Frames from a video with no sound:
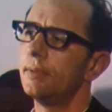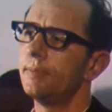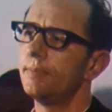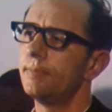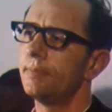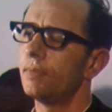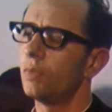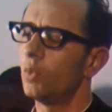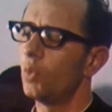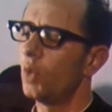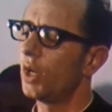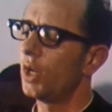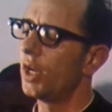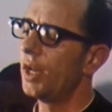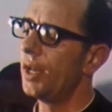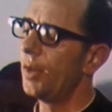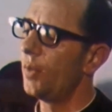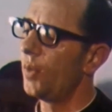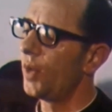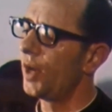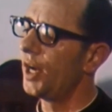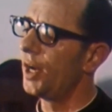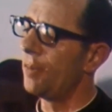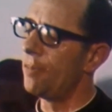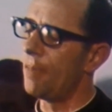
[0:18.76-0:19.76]
What it,
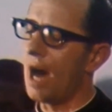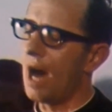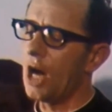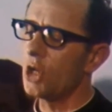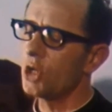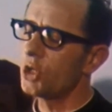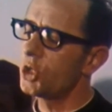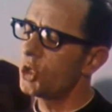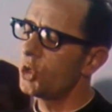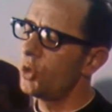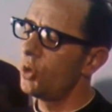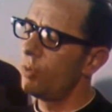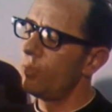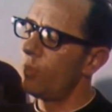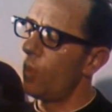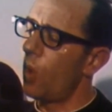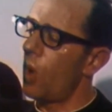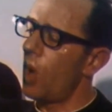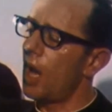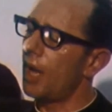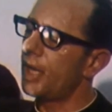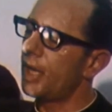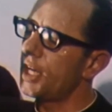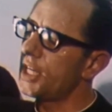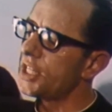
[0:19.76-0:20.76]
what it amounts to in
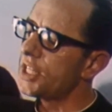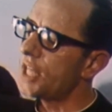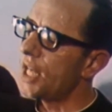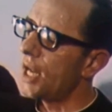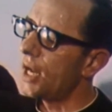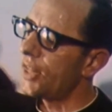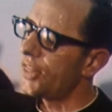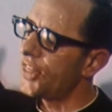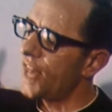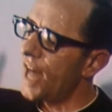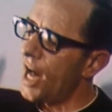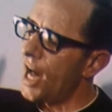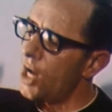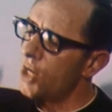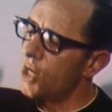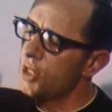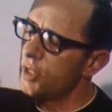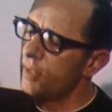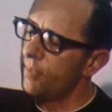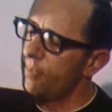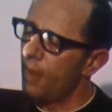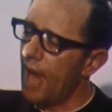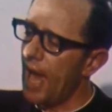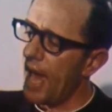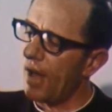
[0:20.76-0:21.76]
Milwaukee is that a
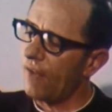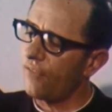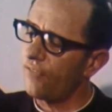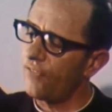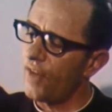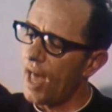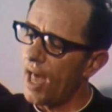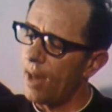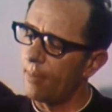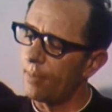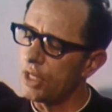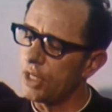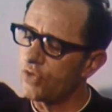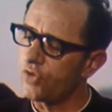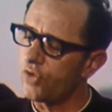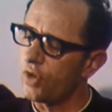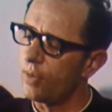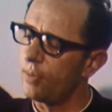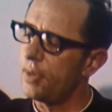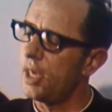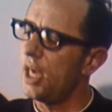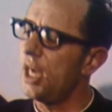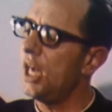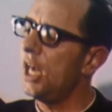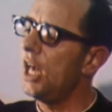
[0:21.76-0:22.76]
thousand black families from
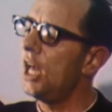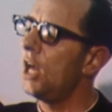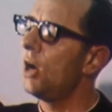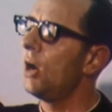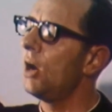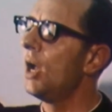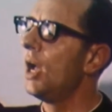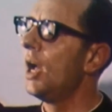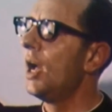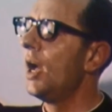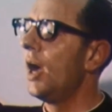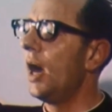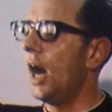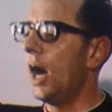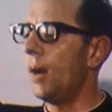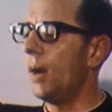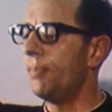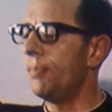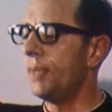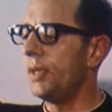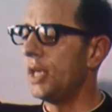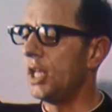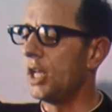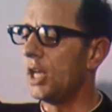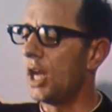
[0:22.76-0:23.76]
here are
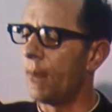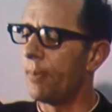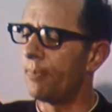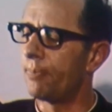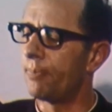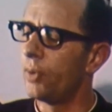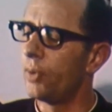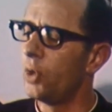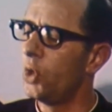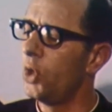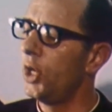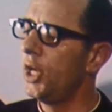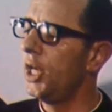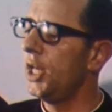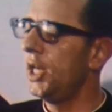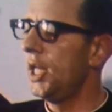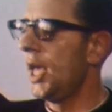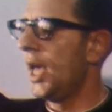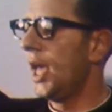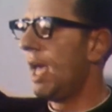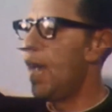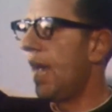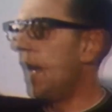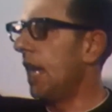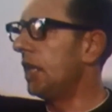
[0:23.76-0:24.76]
being uprooted
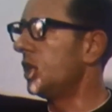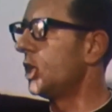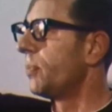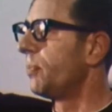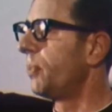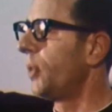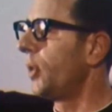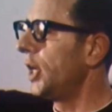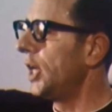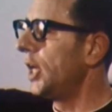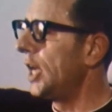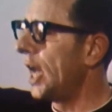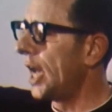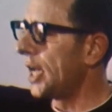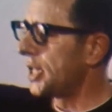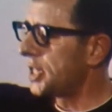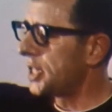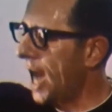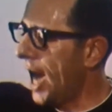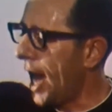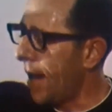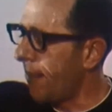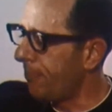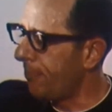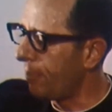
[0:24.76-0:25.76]
and they're putting on
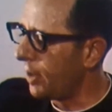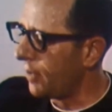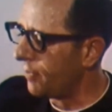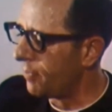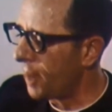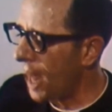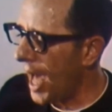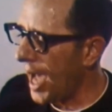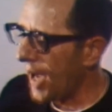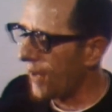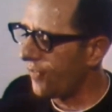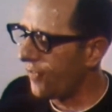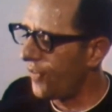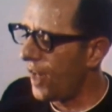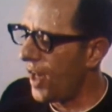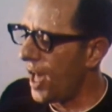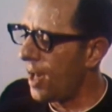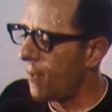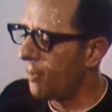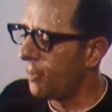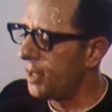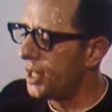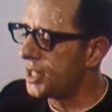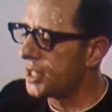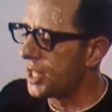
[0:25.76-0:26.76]
top of black
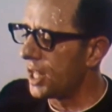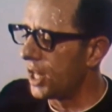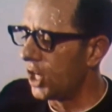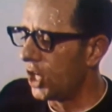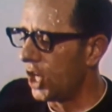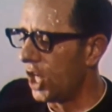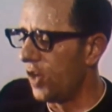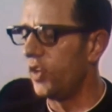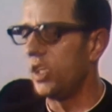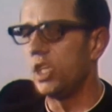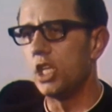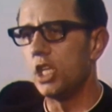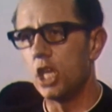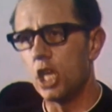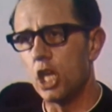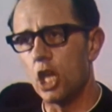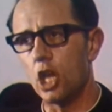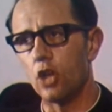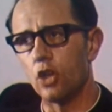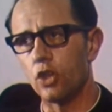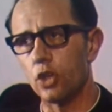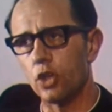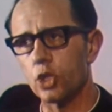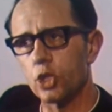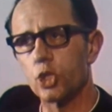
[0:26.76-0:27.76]
families that are living
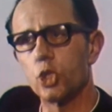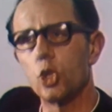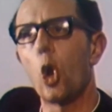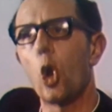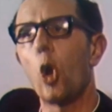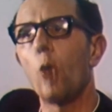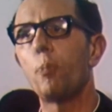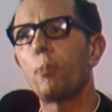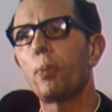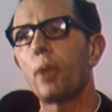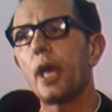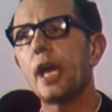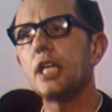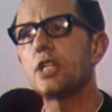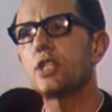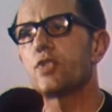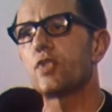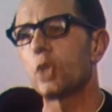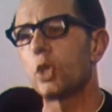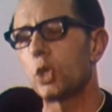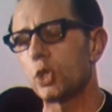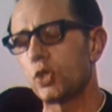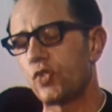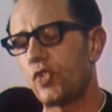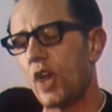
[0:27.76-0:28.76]
here. There's no place
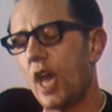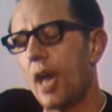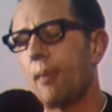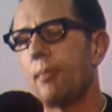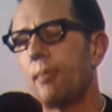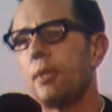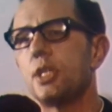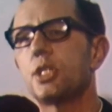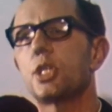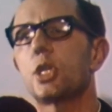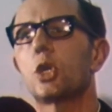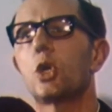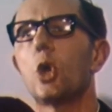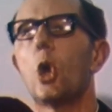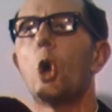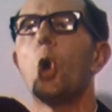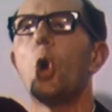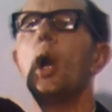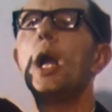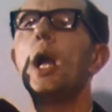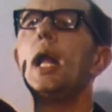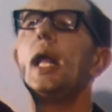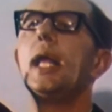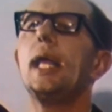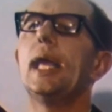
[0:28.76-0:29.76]
is the goal,
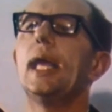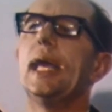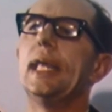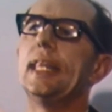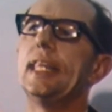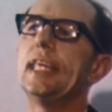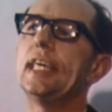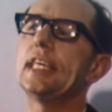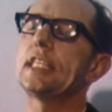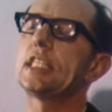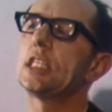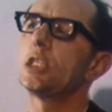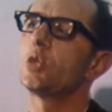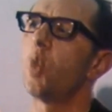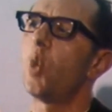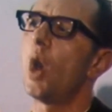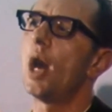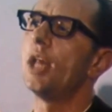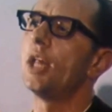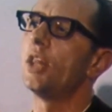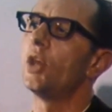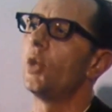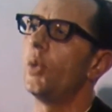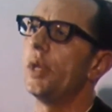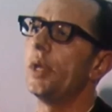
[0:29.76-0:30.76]
and this is one
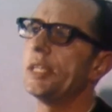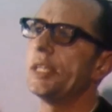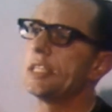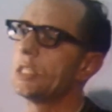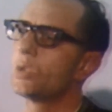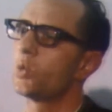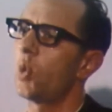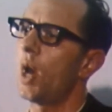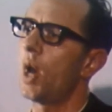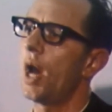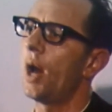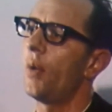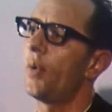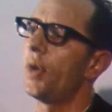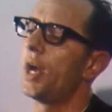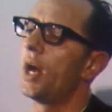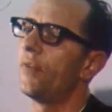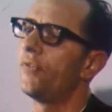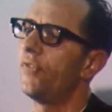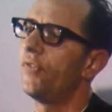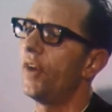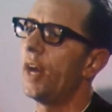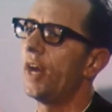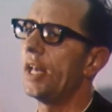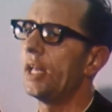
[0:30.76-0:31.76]
of the reasons why we are
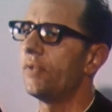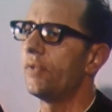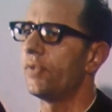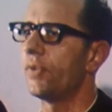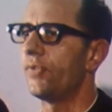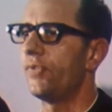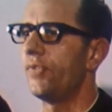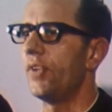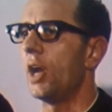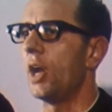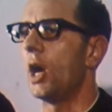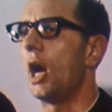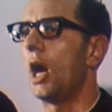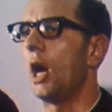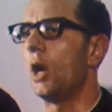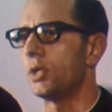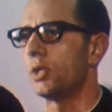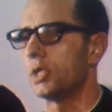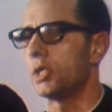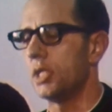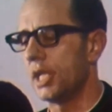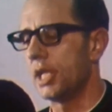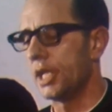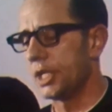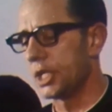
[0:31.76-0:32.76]
fighting for fair
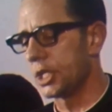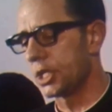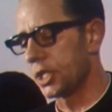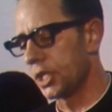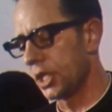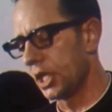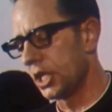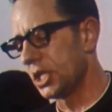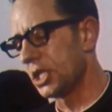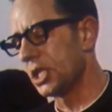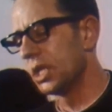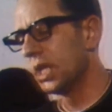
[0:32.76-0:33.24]
housing legislation.